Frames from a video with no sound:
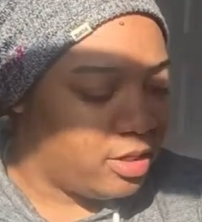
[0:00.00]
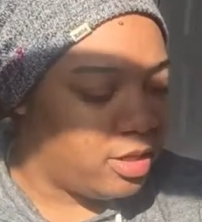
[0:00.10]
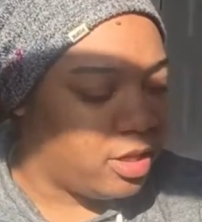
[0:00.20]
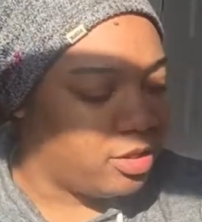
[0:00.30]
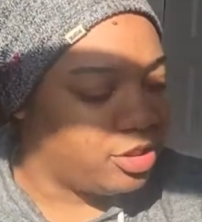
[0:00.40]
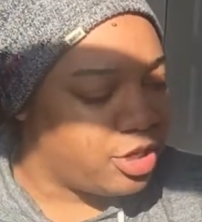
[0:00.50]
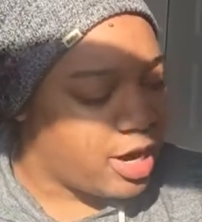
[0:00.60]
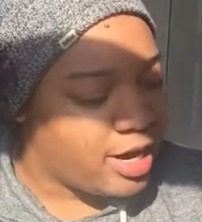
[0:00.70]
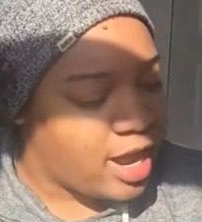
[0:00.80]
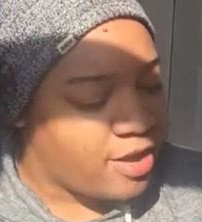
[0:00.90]
The closure
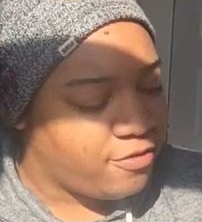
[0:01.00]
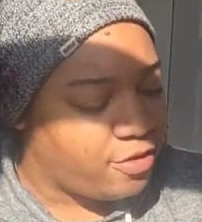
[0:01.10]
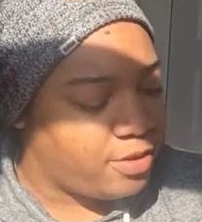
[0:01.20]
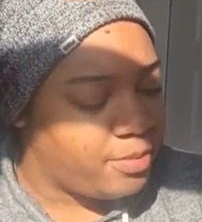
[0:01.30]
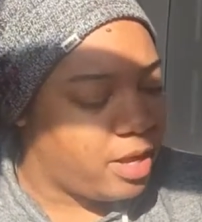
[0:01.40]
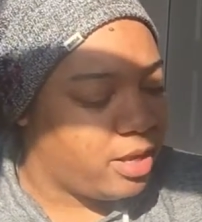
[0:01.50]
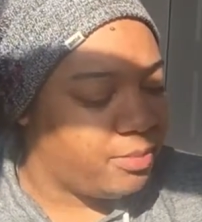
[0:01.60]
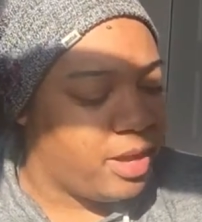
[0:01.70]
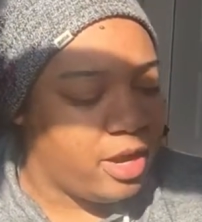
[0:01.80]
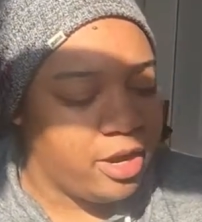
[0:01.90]
I got from
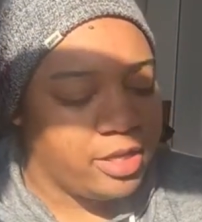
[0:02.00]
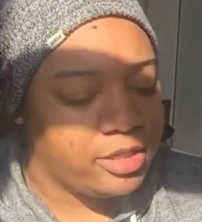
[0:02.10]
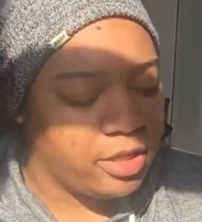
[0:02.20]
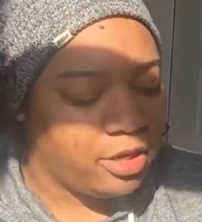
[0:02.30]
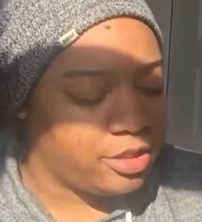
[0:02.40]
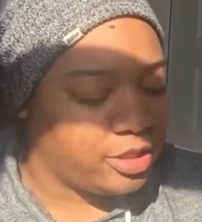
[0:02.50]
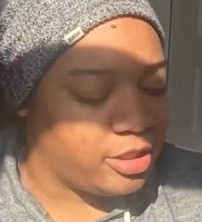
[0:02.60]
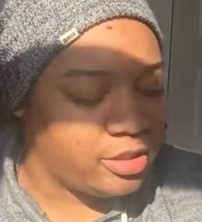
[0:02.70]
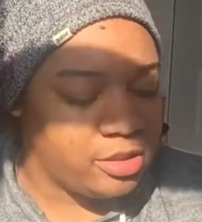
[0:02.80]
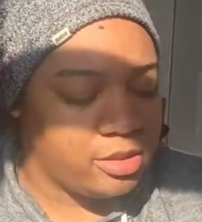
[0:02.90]
Hair
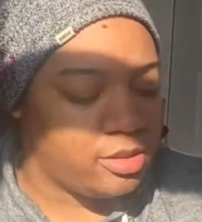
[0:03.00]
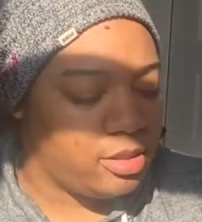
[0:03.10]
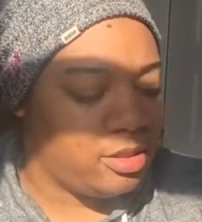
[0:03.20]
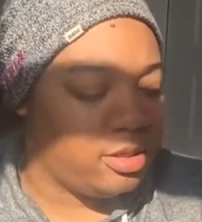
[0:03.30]
Excursions,